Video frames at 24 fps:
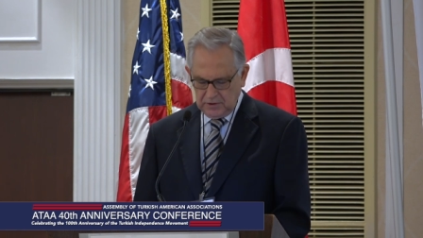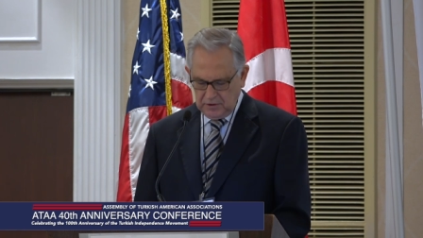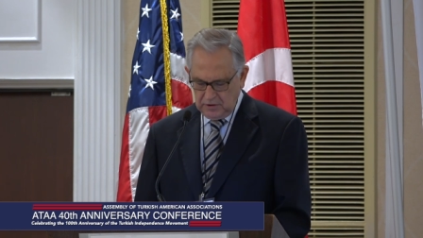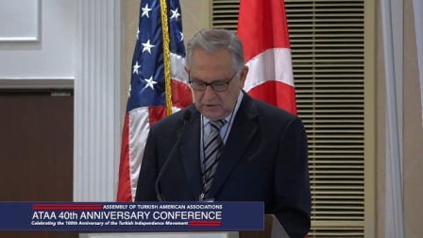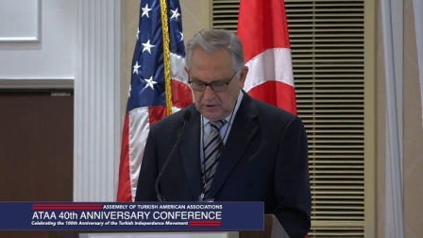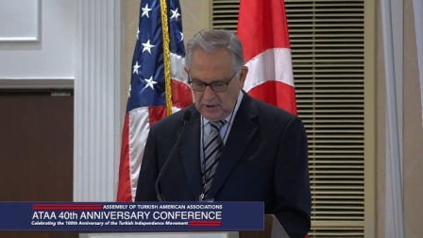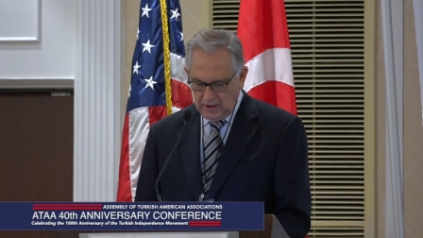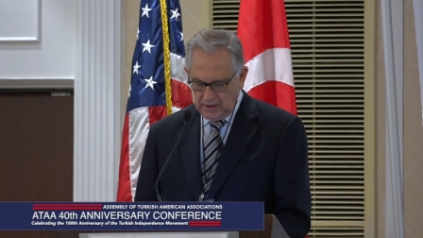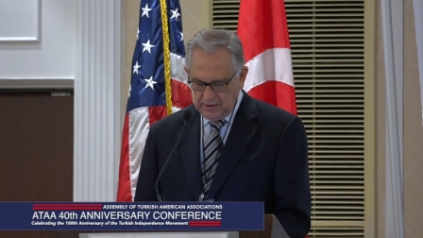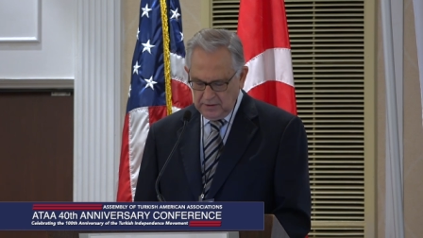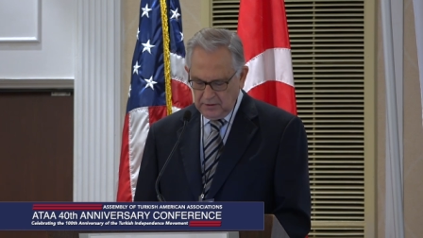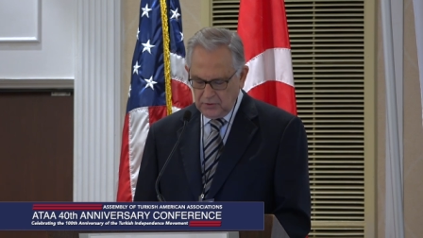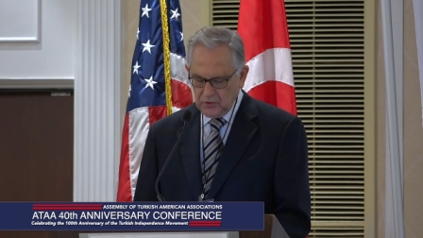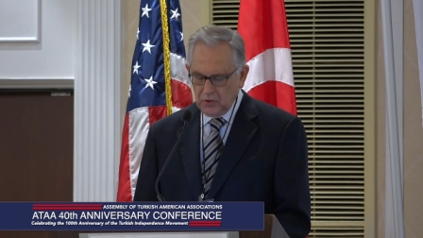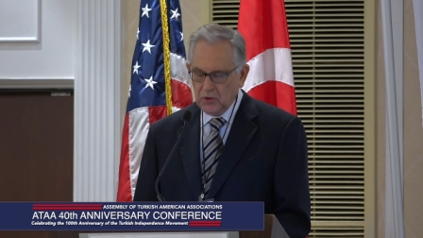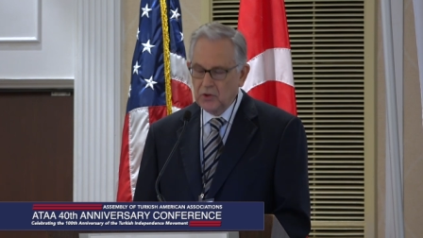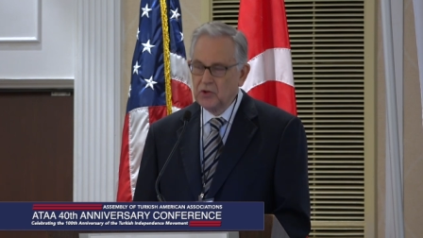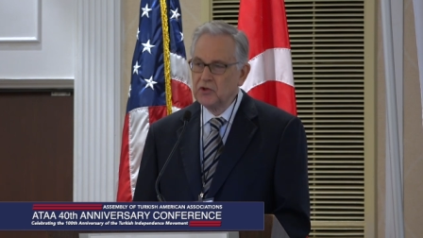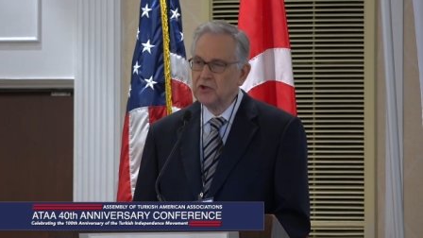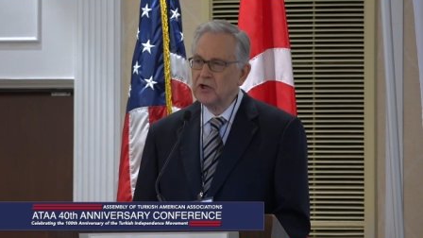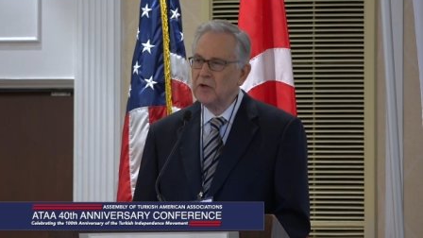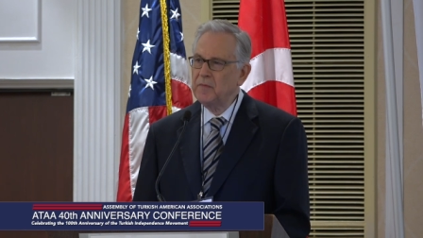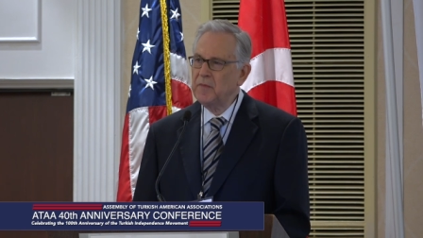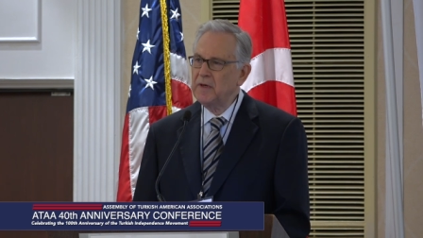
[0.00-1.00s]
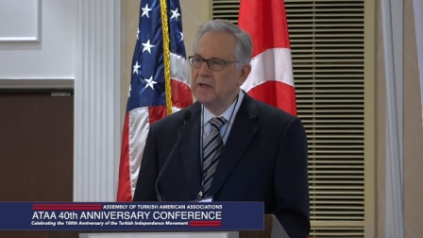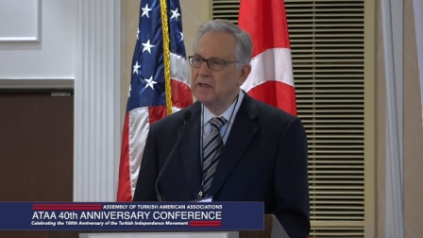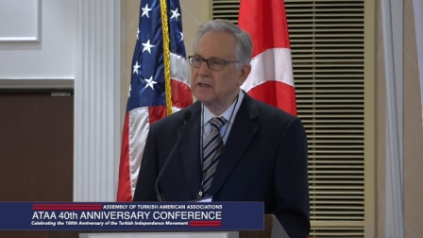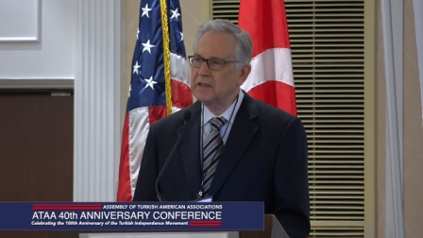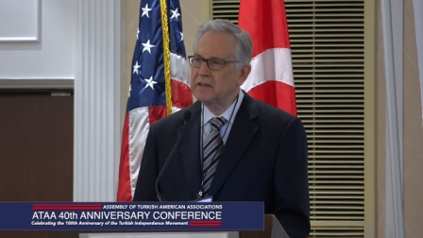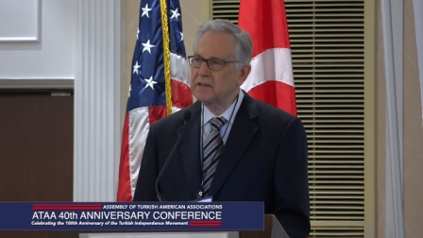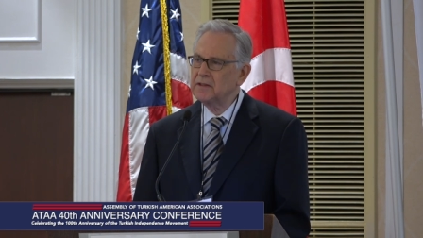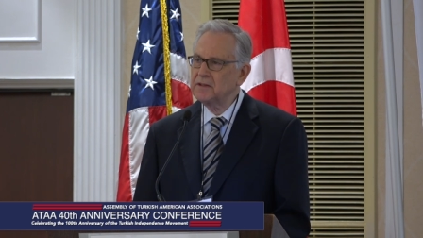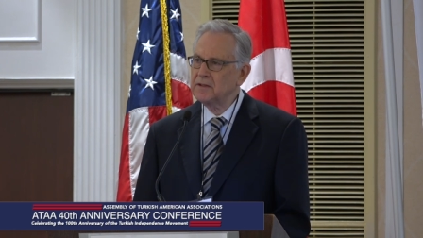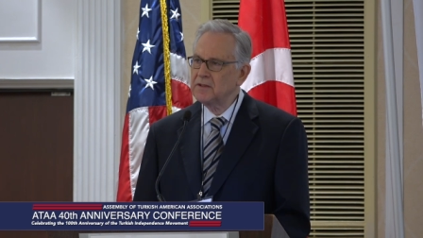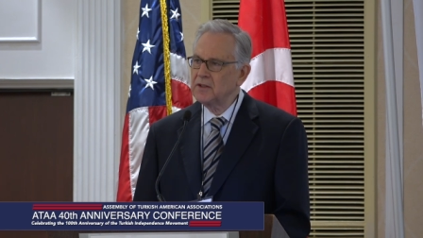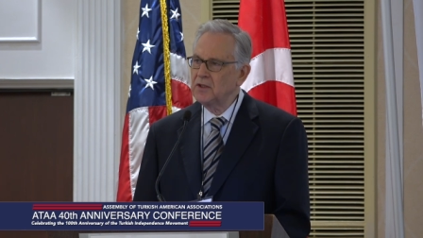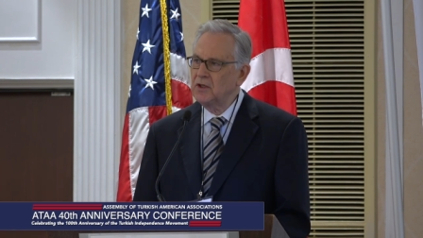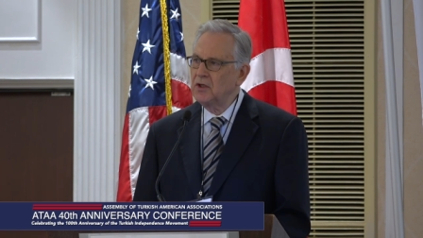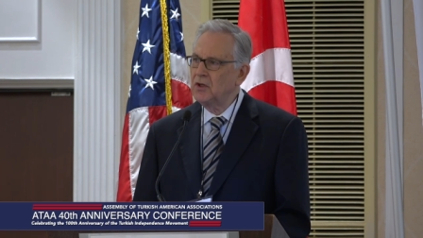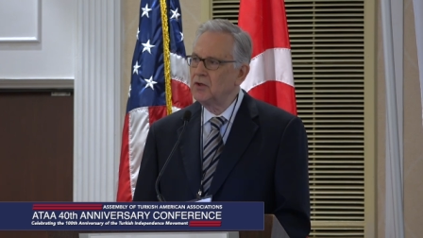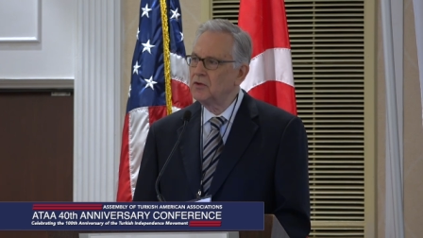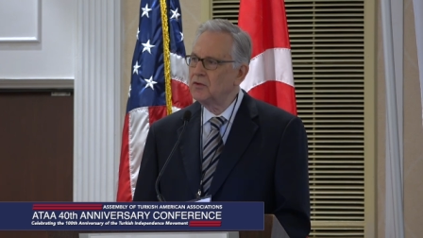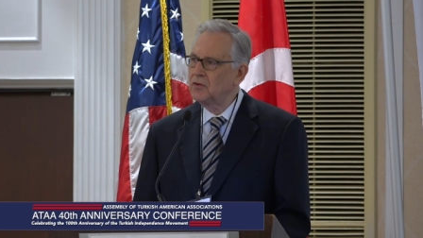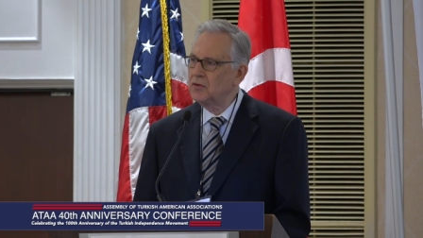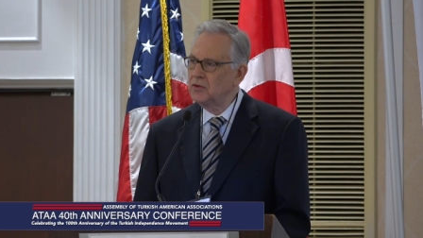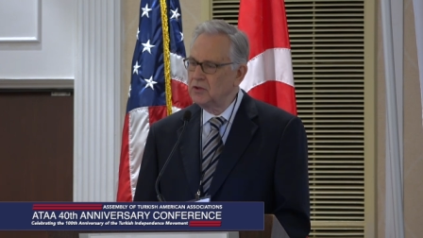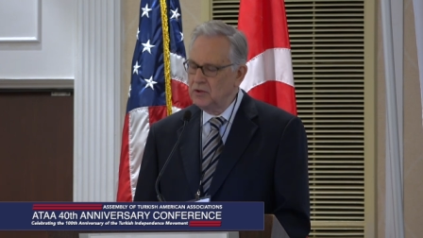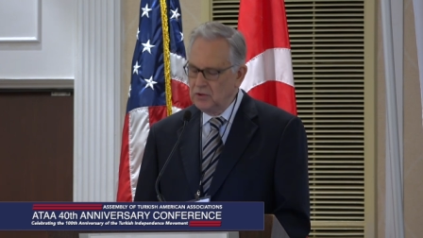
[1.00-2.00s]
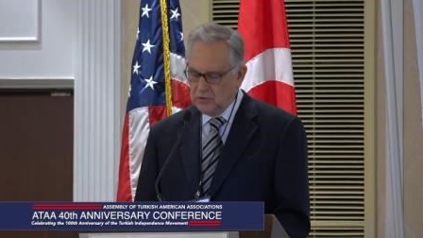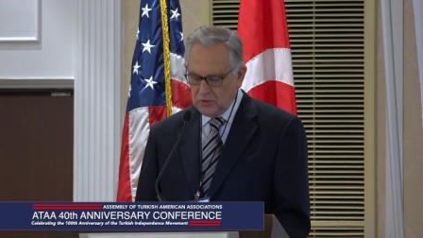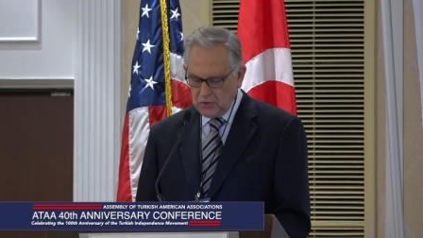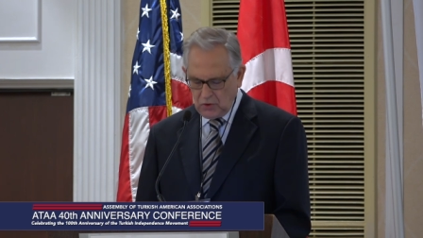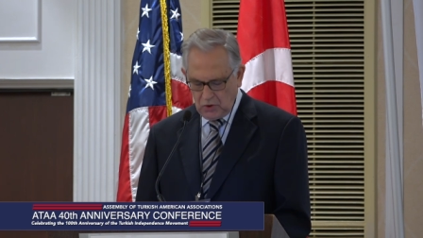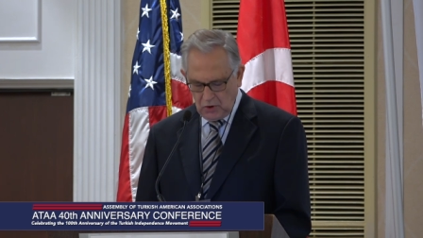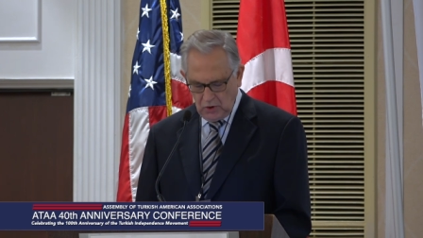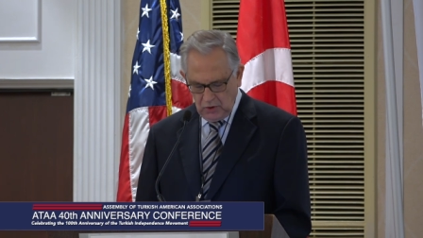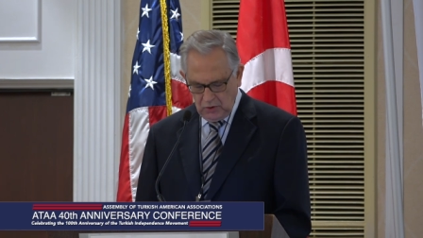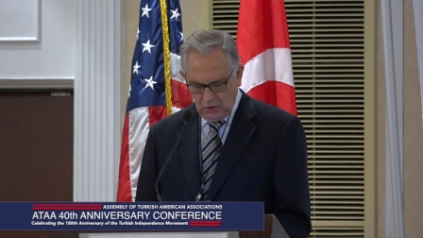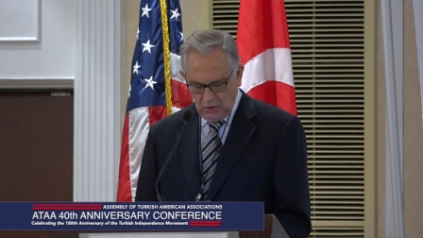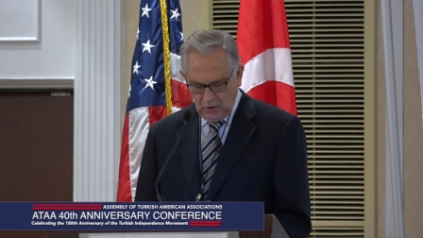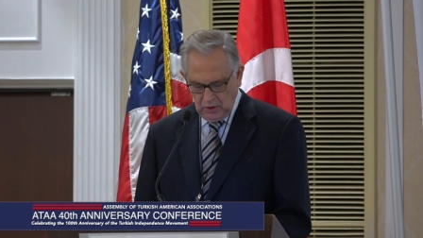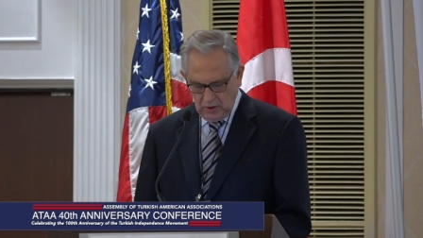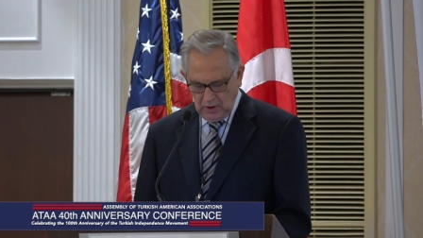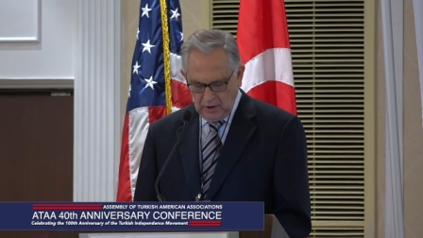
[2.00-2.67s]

young Turkish-Americans to intern